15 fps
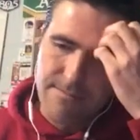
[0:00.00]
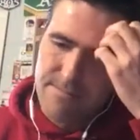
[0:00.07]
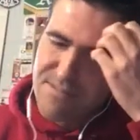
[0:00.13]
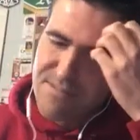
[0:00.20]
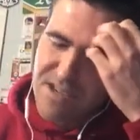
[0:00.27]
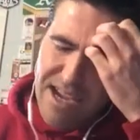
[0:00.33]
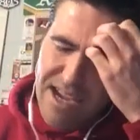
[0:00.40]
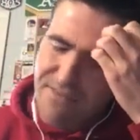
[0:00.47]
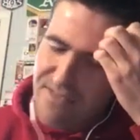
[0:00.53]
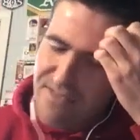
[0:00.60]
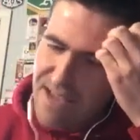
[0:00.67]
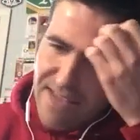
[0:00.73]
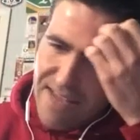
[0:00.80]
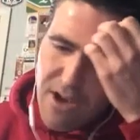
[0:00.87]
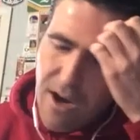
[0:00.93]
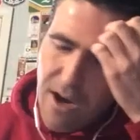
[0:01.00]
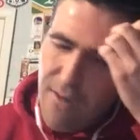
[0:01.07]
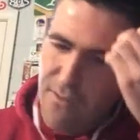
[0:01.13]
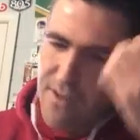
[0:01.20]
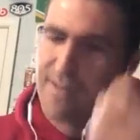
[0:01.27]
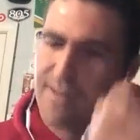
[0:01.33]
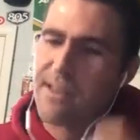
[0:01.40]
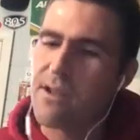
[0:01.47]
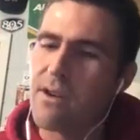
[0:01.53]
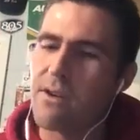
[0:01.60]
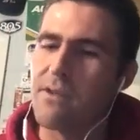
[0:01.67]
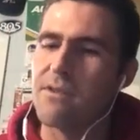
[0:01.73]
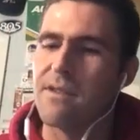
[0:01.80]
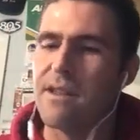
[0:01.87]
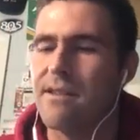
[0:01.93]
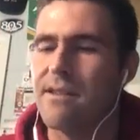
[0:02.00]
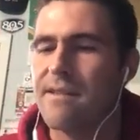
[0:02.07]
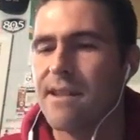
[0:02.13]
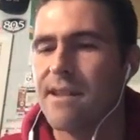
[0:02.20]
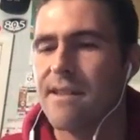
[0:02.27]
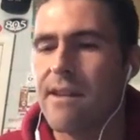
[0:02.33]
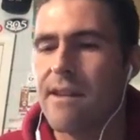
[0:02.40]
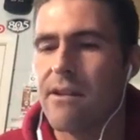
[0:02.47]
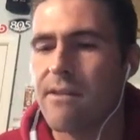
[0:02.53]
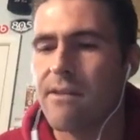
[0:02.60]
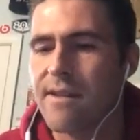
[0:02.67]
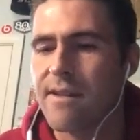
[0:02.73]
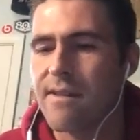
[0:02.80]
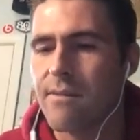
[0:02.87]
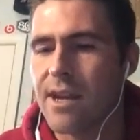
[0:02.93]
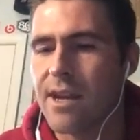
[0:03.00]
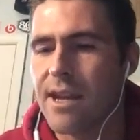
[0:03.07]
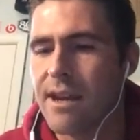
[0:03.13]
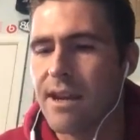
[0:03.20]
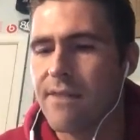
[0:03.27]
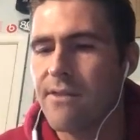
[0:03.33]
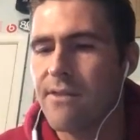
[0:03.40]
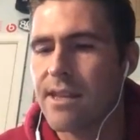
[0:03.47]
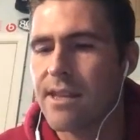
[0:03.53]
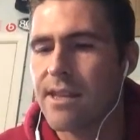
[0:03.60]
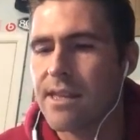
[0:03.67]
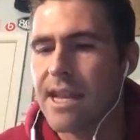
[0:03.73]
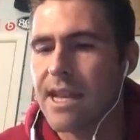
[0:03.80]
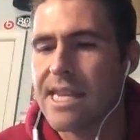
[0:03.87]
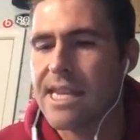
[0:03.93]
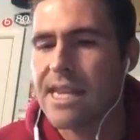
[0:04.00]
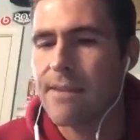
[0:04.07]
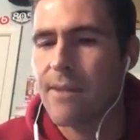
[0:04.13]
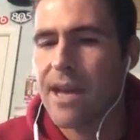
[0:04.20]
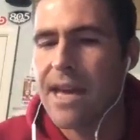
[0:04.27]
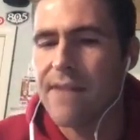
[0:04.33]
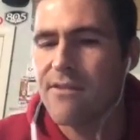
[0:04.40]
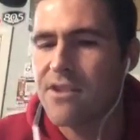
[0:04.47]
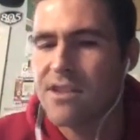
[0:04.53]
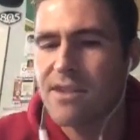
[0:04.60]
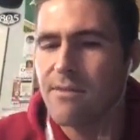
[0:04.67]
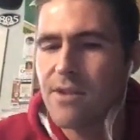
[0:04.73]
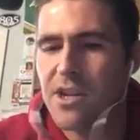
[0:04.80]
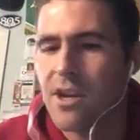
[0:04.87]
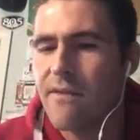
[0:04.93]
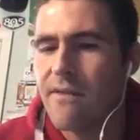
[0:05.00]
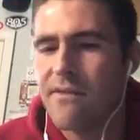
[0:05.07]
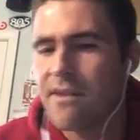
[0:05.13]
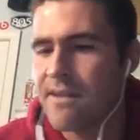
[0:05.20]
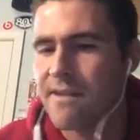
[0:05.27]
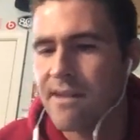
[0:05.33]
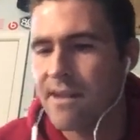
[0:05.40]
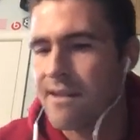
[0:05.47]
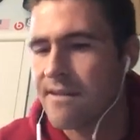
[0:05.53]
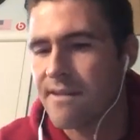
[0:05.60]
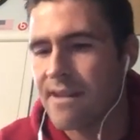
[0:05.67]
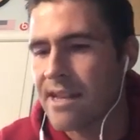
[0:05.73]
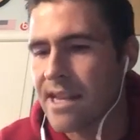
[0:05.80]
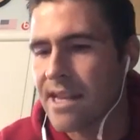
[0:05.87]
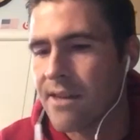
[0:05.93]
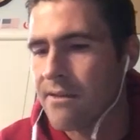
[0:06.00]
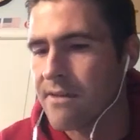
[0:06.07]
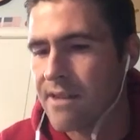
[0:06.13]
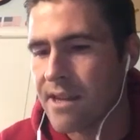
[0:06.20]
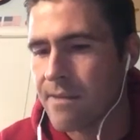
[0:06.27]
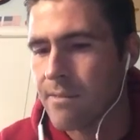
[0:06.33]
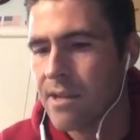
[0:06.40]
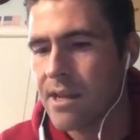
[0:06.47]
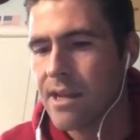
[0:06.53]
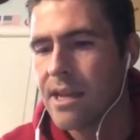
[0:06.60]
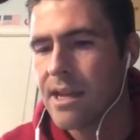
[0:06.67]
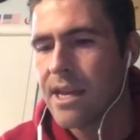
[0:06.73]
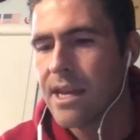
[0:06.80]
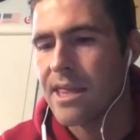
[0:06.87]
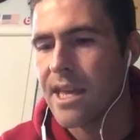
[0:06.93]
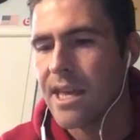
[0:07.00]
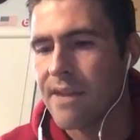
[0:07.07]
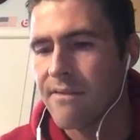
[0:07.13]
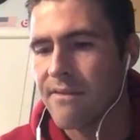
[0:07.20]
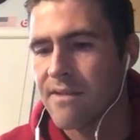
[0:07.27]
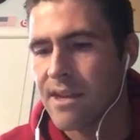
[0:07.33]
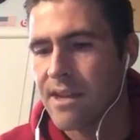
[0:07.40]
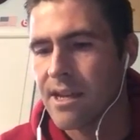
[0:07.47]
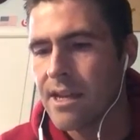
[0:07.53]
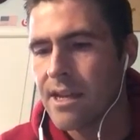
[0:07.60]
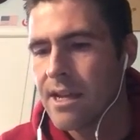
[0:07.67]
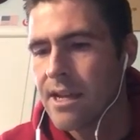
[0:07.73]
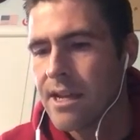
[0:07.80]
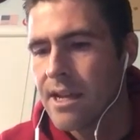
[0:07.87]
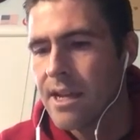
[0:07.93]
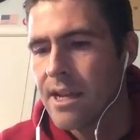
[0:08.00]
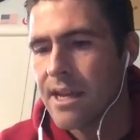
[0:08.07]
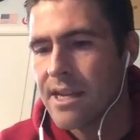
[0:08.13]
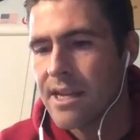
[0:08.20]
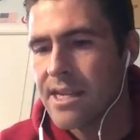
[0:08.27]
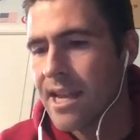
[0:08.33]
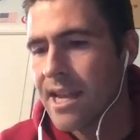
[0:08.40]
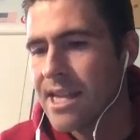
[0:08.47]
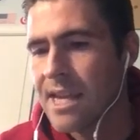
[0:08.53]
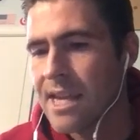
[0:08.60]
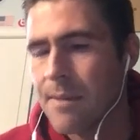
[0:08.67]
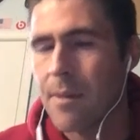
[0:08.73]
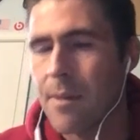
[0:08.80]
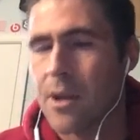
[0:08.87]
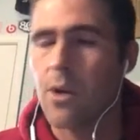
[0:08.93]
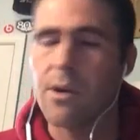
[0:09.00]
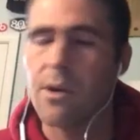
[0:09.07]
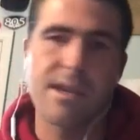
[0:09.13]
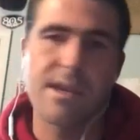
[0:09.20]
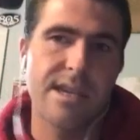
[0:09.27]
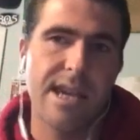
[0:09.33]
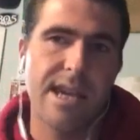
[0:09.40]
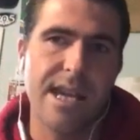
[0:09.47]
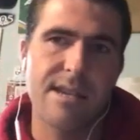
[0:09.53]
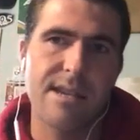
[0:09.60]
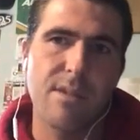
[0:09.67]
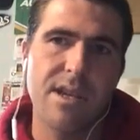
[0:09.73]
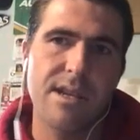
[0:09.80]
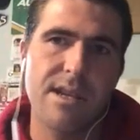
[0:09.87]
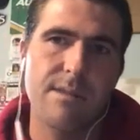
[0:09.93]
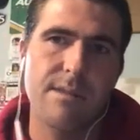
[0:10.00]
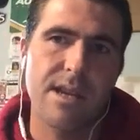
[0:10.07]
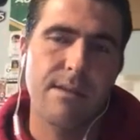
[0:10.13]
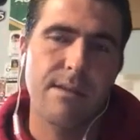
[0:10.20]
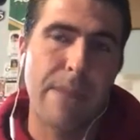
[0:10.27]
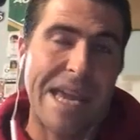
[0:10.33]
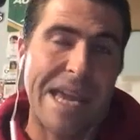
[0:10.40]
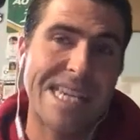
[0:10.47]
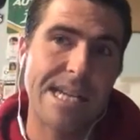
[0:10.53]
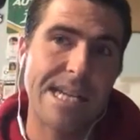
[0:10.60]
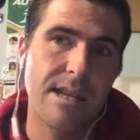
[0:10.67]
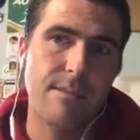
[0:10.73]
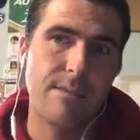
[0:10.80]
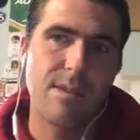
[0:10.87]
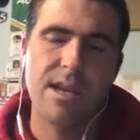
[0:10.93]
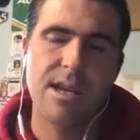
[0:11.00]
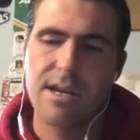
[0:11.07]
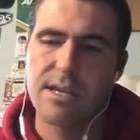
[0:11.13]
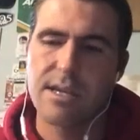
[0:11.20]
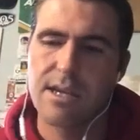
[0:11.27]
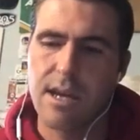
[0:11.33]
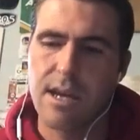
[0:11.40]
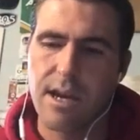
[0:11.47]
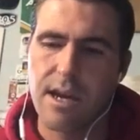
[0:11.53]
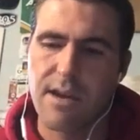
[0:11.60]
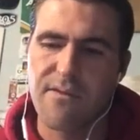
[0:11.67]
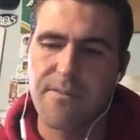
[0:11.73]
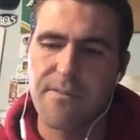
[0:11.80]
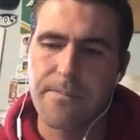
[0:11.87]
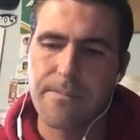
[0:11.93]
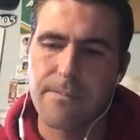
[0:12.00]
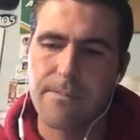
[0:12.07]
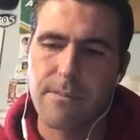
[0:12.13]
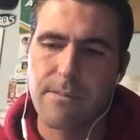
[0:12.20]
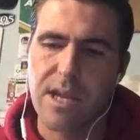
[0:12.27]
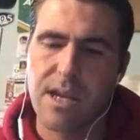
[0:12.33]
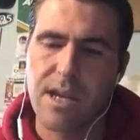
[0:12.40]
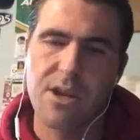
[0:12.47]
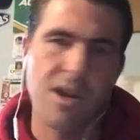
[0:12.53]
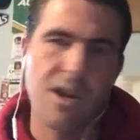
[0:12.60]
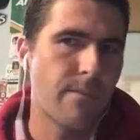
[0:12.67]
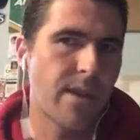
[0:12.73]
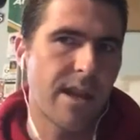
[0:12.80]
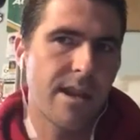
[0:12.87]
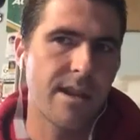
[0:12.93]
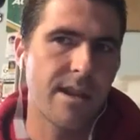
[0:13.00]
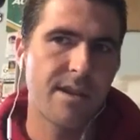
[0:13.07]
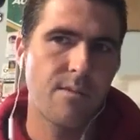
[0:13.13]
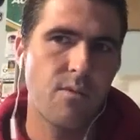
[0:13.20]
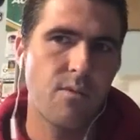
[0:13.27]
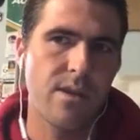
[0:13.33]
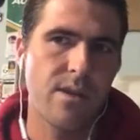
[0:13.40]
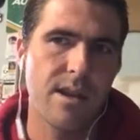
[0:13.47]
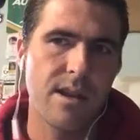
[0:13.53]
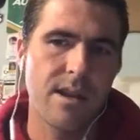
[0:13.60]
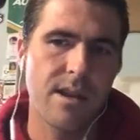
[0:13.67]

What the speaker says: So I have confidence in the Cardinals. I know it's going to sound crazy, but I feel like that team I have just as much confidence in as any other team in the NFC. Second team, I'm going to go with the Saints, basically because Sean Payton at this point.